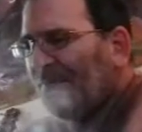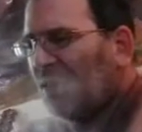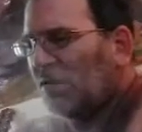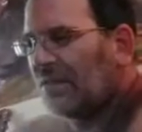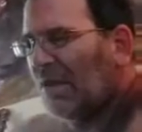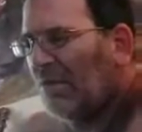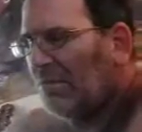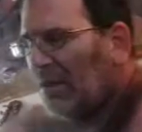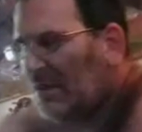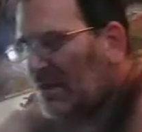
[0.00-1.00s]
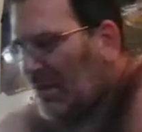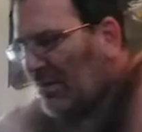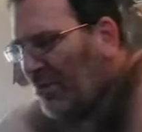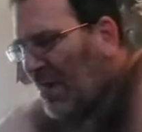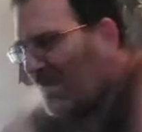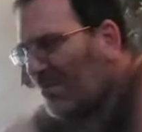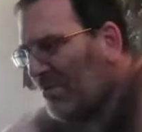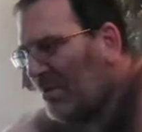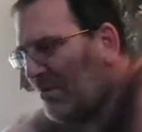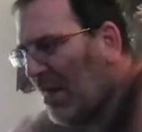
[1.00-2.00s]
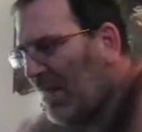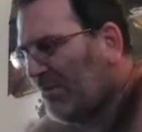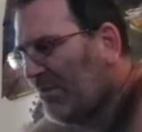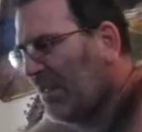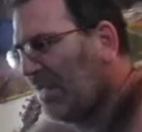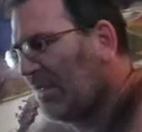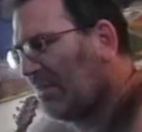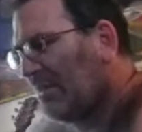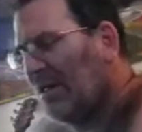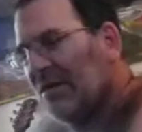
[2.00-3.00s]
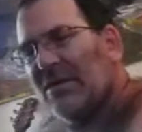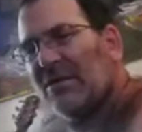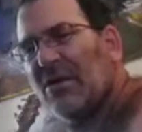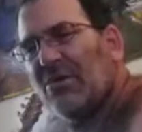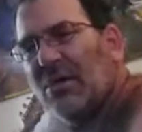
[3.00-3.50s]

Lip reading: And so the problem is its